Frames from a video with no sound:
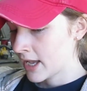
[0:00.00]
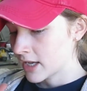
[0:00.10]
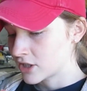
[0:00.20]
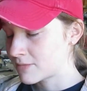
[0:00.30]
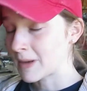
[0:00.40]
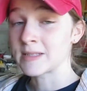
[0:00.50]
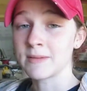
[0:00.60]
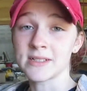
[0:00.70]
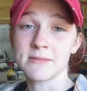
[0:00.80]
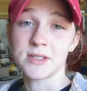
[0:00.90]
Just make something
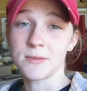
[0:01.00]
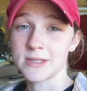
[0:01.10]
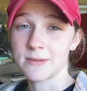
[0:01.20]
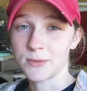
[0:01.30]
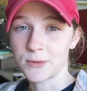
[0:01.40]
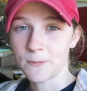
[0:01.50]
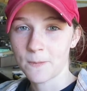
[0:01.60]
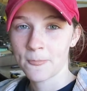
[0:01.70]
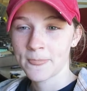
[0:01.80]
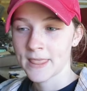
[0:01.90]
that's super simple
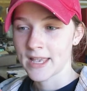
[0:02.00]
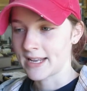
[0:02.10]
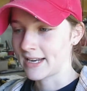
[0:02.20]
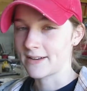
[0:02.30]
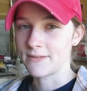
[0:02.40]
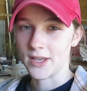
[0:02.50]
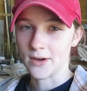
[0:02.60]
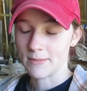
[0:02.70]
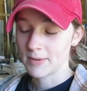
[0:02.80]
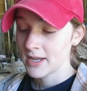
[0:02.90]
and get a video
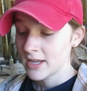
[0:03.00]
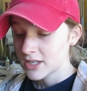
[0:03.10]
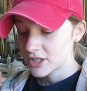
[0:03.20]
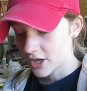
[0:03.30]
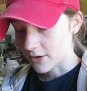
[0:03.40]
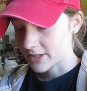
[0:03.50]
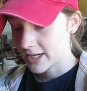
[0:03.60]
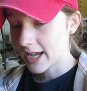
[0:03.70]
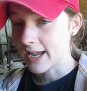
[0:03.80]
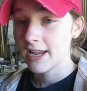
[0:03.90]
up. So
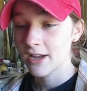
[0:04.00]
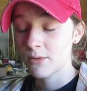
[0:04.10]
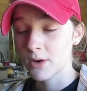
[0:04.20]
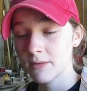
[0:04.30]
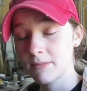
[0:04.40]
today we're going to be